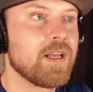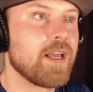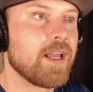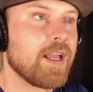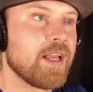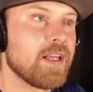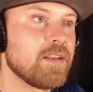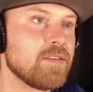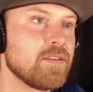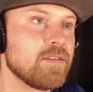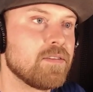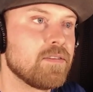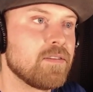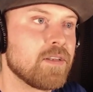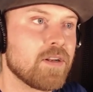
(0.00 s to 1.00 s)

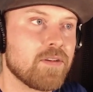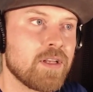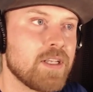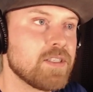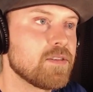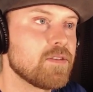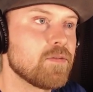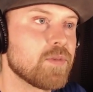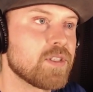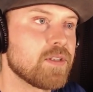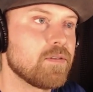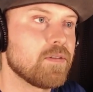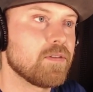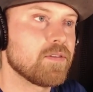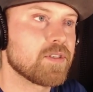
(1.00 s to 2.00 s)
And you know, his new
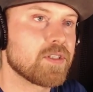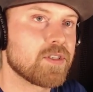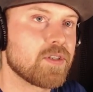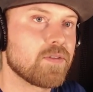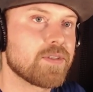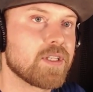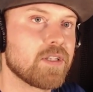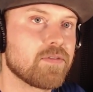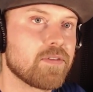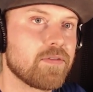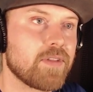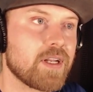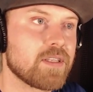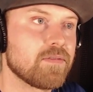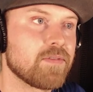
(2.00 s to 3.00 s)
material is so
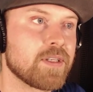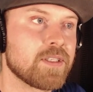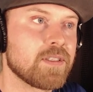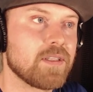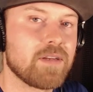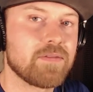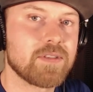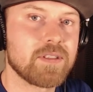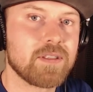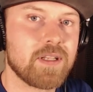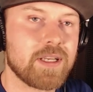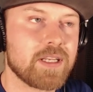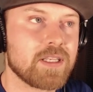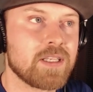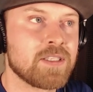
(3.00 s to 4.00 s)
self-reflective. I just love it.
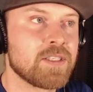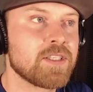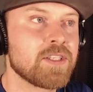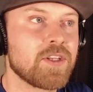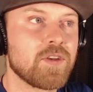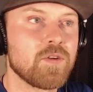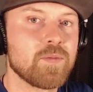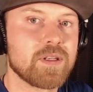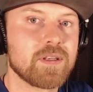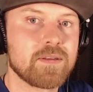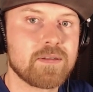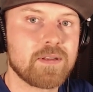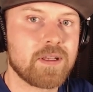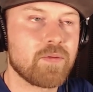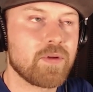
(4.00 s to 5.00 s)
Like, it's just human.
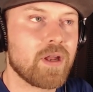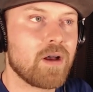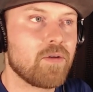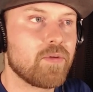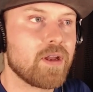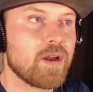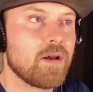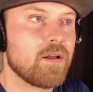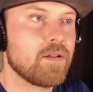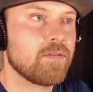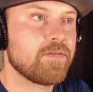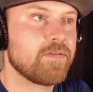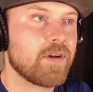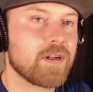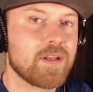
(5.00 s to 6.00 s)
Like, we all
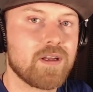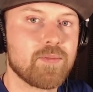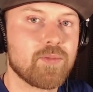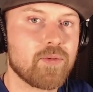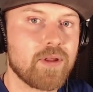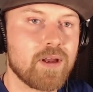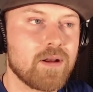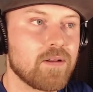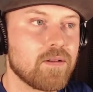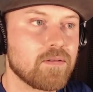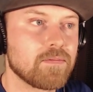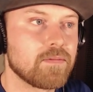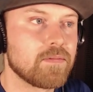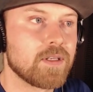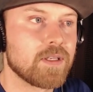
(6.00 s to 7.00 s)
fuck up. We
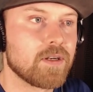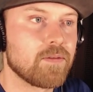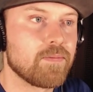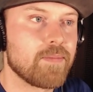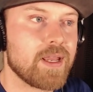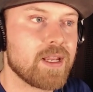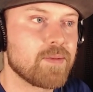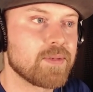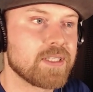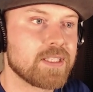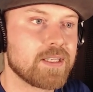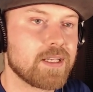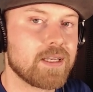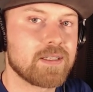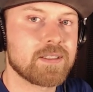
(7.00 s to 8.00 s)
all, you know, make
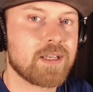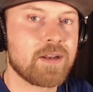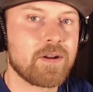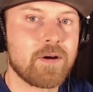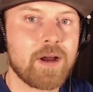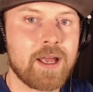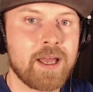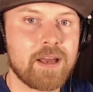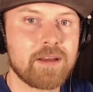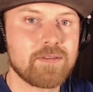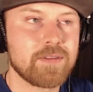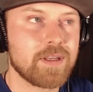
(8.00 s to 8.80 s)
mistakes. I know I have.